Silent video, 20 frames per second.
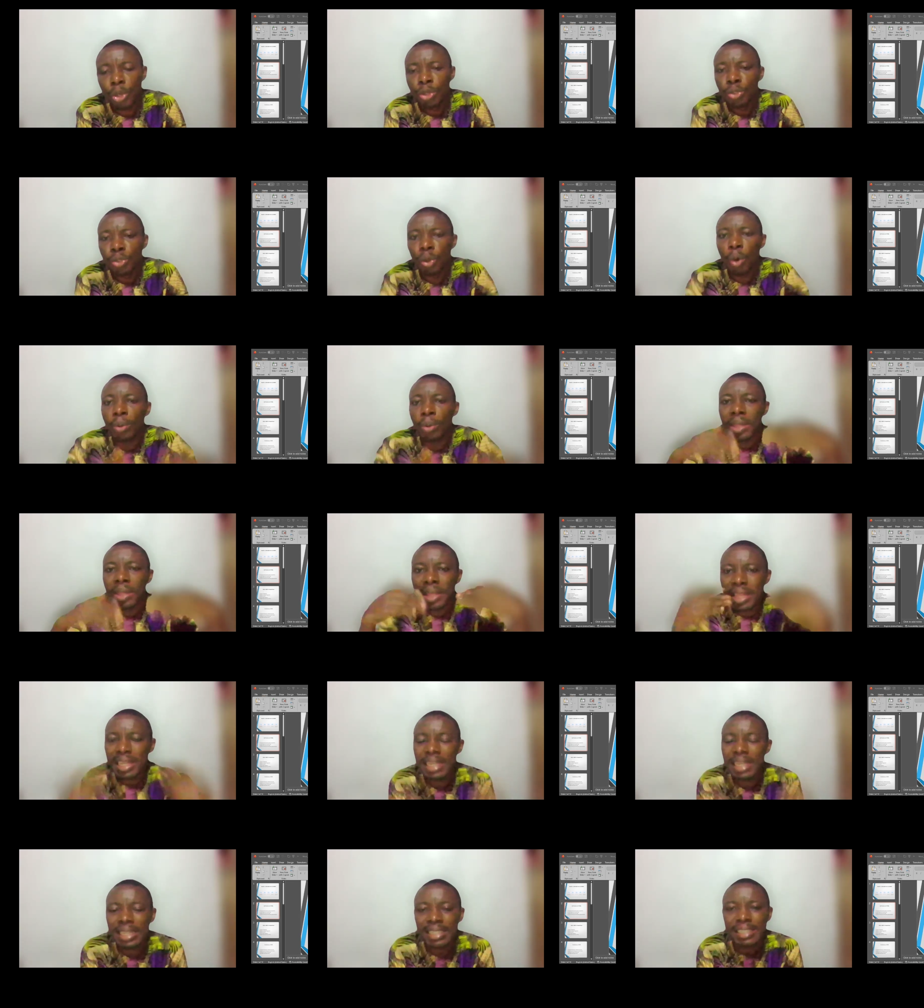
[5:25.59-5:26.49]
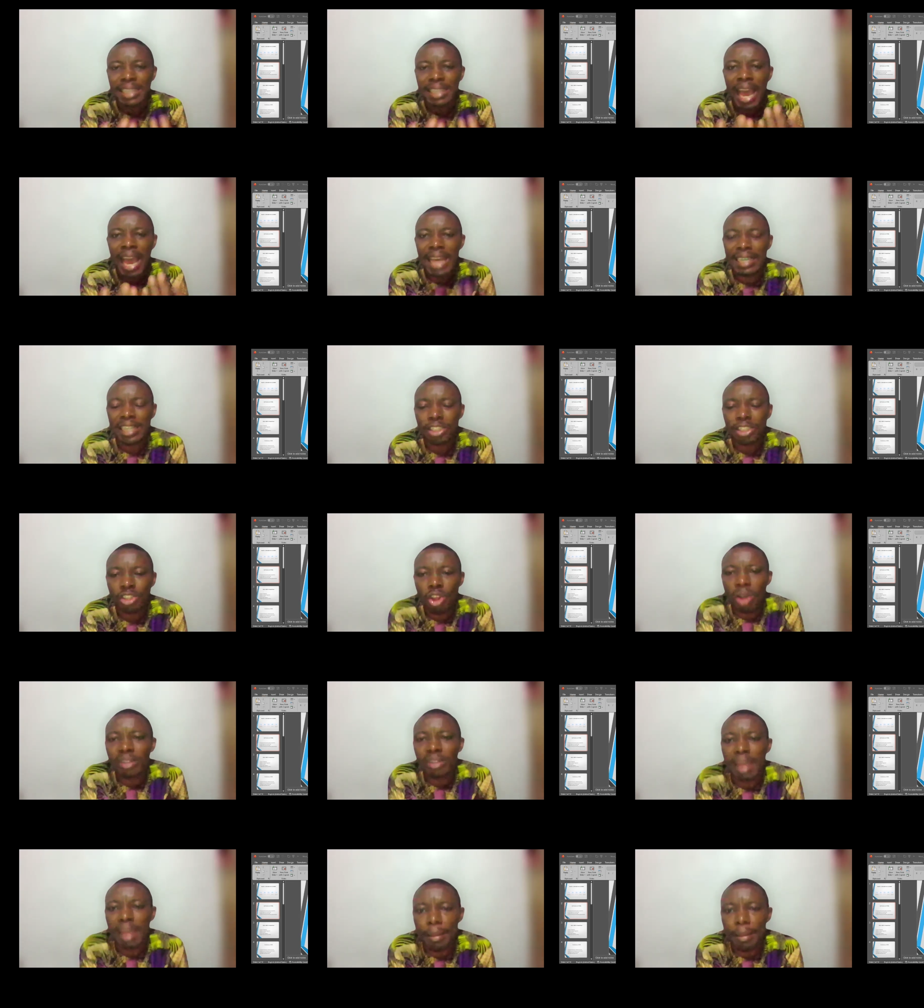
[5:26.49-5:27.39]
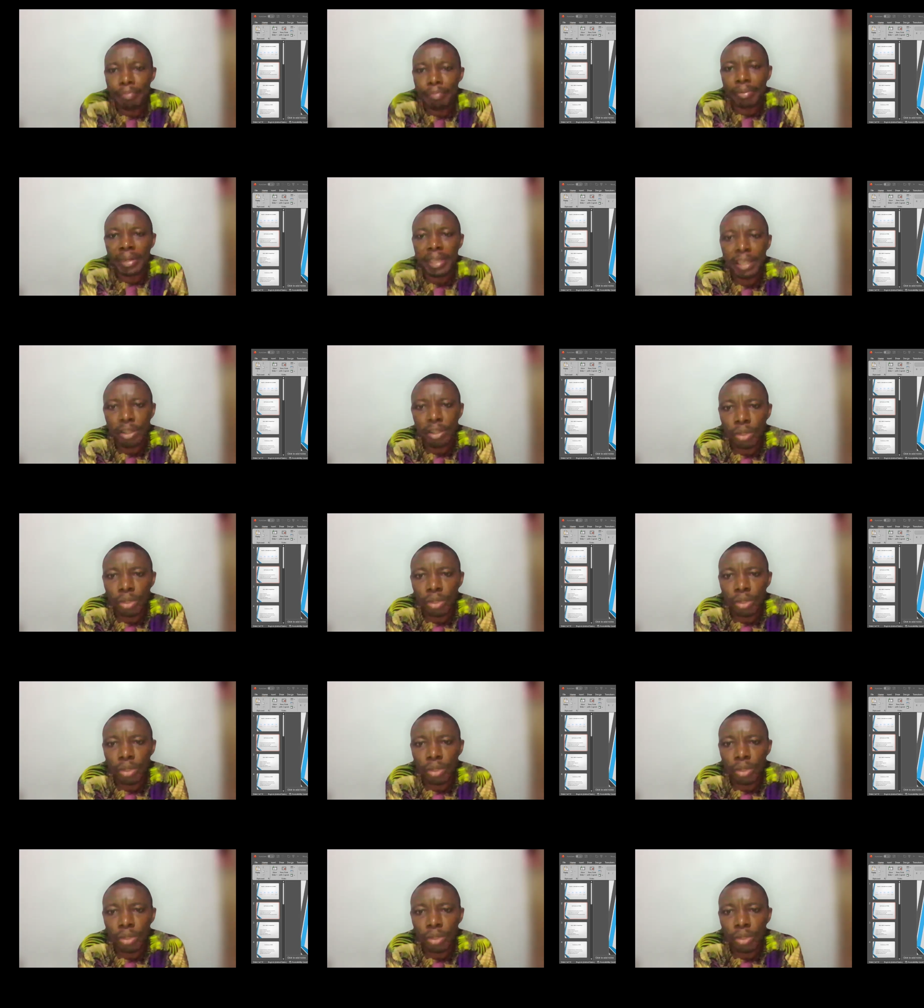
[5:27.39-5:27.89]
So these are the talks I'm bringing